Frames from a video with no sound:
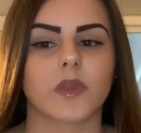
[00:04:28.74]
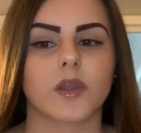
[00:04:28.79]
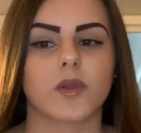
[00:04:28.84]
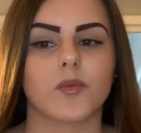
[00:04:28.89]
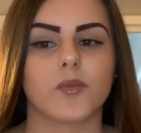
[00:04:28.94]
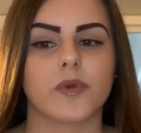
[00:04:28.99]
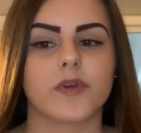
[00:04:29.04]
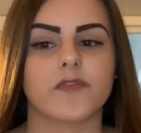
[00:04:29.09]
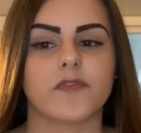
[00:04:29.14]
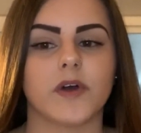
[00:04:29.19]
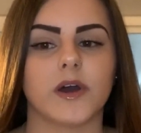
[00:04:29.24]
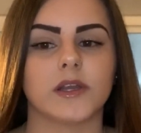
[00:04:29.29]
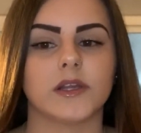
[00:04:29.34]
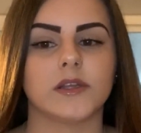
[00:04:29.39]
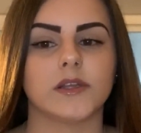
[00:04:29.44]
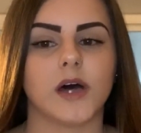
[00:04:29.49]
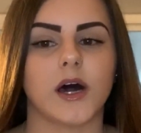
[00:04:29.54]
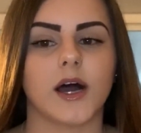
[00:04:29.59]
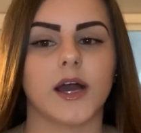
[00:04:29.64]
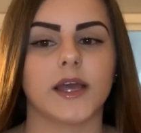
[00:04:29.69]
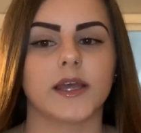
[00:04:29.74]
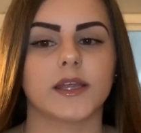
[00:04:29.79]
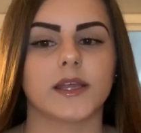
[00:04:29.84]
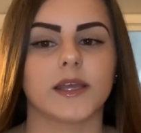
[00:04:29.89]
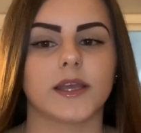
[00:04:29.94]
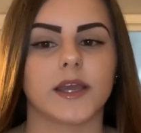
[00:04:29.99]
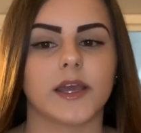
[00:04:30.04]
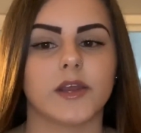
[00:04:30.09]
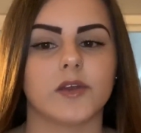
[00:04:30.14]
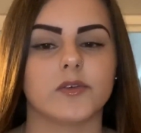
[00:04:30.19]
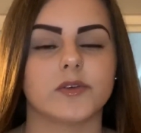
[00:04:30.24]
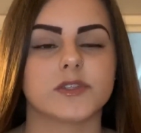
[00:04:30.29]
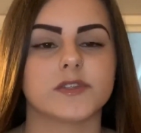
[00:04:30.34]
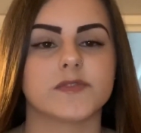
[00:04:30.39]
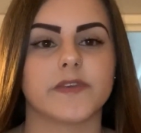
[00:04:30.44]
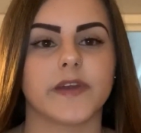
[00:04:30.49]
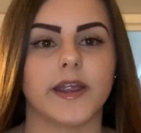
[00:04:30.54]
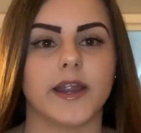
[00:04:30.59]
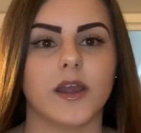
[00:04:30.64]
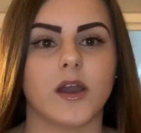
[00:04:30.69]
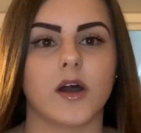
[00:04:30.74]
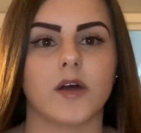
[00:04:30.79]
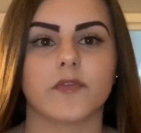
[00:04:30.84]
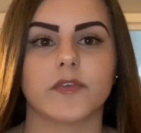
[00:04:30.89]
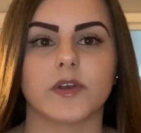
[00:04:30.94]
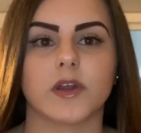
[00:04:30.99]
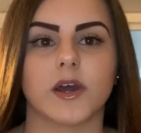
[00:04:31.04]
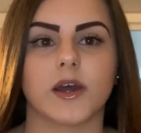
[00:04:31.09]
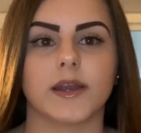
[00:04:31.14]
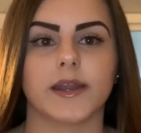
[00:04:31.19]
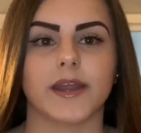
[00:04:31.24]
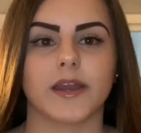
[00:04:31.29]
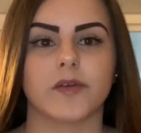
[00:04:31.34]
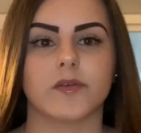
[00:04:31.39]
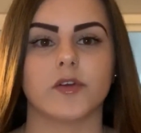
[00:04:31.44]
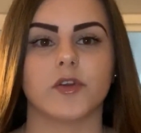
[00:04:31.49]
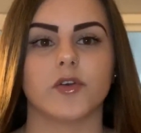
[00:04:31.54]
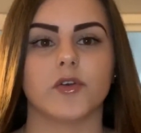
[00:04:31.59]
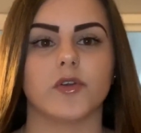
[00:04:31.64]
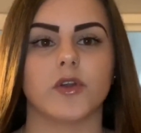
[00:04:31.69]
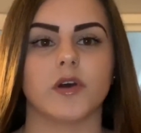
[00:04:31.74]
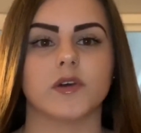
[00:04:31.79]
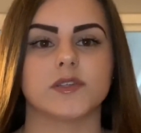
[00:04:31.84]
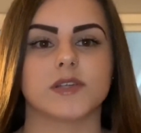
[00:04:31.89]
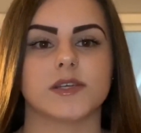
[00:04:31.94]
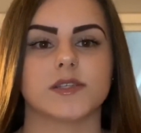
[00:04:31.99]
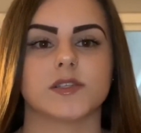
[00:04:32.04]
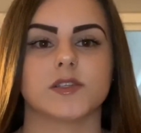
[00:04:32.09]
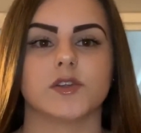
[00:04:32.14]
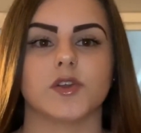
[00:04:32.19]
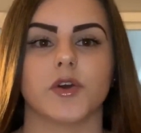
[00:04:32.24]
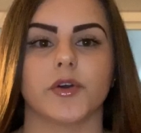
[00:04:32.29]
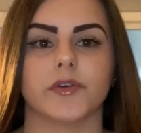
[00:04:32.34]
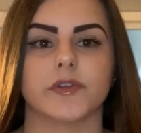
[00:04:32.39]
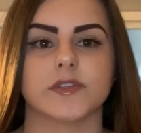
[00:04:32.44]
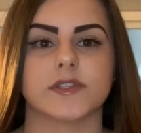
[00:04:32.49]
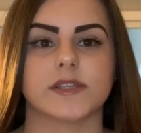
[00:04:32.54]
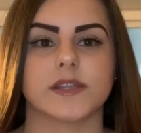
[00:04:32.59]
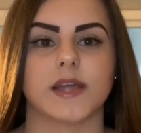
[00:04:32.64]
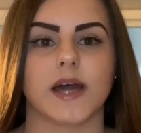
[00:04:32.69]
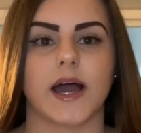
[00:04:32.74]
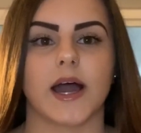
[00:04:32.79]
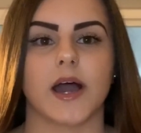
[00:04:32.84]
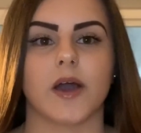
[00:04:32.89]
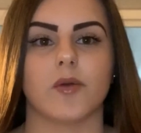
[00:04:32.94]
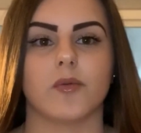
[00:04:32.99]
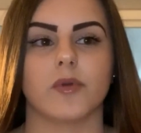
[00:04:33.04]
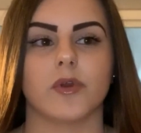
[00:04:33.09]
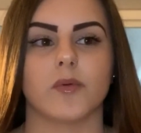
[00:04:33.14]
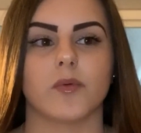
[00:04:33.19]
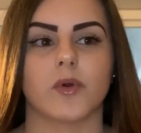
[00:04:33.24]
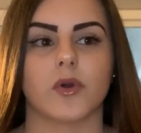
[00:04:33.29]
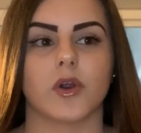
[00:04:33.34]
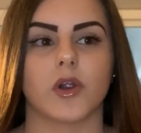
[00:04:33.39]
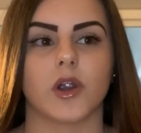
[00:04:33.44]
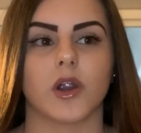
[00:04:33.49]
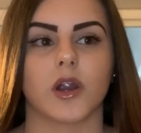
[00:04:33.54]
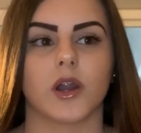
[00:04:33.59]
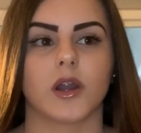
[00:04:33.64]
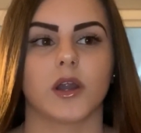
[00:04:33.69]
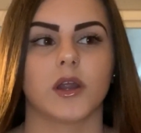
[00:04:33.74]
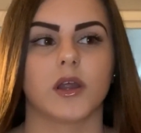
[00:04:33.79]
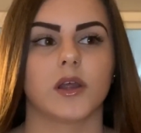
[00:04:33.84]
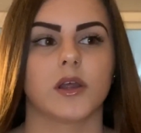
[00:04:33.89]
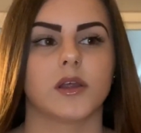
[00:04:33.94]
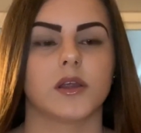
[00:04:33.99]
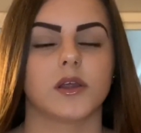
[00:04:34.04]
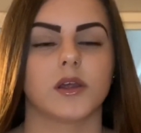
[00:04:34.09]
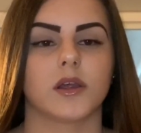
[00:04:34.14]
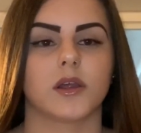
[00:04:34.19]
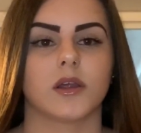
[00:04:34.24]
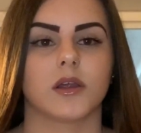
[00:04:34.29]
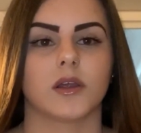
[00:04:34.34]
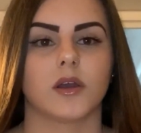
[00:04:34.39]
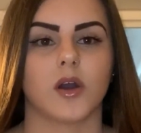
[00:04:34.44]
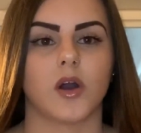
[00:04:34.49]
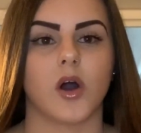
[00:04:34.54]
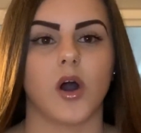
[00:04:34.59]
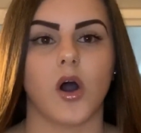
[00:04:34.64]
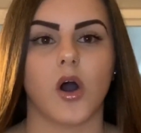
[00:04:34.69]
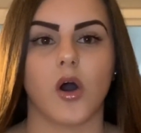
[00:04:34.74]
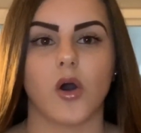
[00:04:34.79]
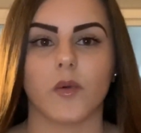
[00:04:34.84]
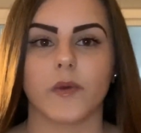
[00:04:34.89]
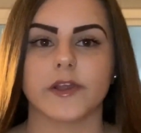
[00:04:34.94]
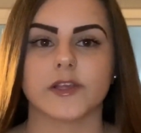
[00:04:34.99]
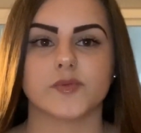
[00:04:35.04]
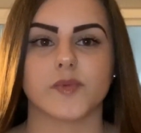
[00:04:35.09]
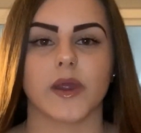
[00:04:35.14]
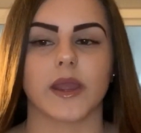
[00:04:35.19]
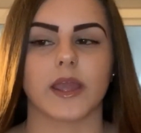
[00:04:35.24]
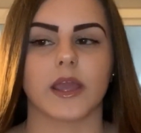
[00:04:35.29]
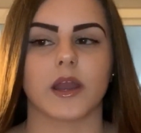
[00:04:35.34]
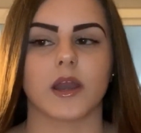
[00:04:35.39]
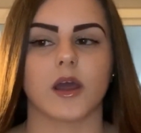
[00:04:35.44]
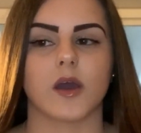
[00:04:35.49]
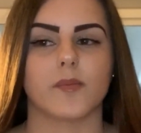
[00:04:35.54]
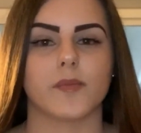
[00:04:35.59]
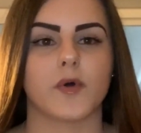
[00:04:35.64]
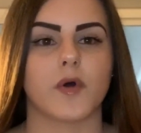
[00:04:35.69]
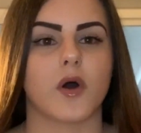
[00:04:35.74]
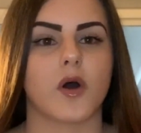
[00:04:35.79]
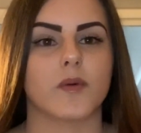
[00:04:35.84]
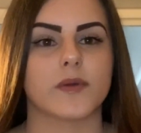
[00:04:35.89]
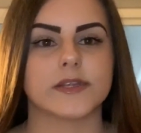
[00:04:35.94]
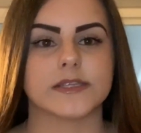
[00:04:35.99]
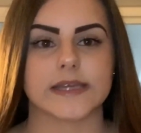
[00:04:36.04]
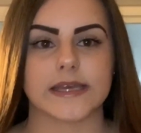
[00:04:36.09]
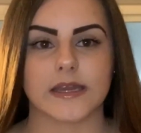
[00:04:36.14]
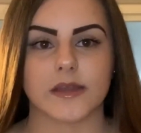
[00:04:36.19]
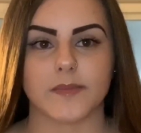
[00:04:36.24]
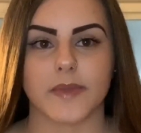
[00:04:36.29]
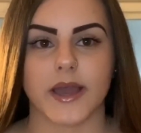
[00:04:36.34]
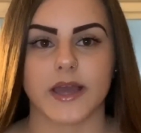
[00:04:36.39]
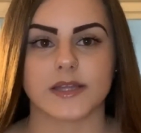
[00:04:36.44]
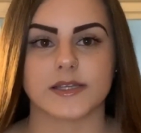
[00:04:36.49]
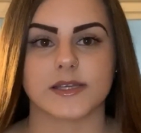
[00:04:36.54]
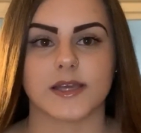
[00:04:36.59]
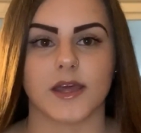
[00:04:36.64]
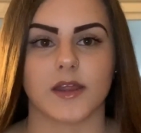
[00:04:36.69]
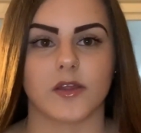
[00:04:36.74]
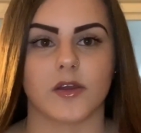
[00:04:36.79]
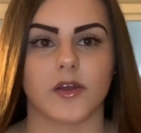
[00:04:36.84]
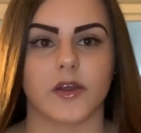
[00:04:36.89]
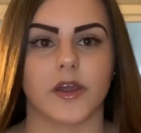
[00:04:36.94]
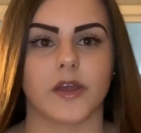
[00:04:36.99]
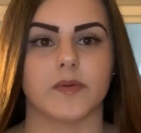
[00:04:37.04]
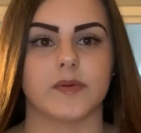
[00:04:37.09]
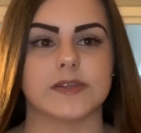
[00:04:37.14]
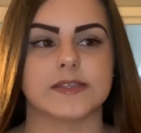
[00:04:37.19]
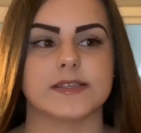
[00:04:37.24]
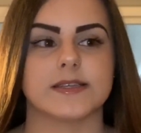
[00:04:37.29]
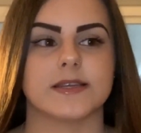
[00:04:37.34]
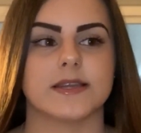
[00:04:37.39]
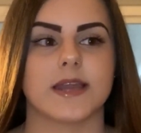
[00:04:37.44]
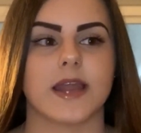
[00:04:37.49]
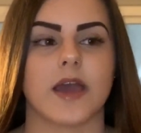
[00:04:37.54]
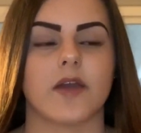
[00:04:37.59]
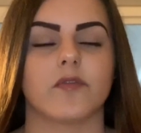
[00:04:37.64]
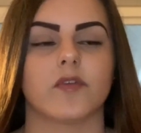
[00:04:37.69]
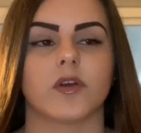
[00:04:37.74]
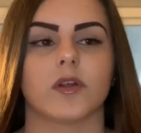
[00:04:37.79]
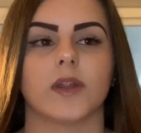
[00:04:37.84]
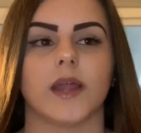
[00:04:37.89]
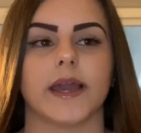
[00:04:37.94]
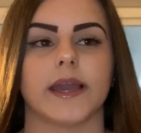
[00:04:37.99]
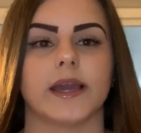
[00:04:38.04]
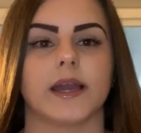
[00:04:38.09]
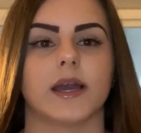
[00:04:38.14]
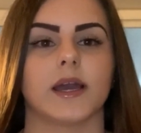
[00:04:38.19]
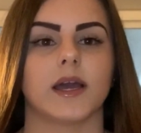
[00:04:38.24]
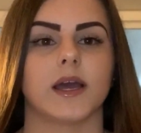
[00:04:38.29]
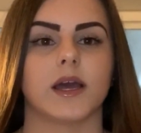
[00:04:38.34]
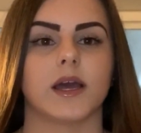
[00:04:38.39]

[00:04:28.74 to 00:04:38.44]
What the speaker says: We fought a lot, and it was very off and on. Anyone who knows us knows that we were always breaking up, always getting back together. It was never like,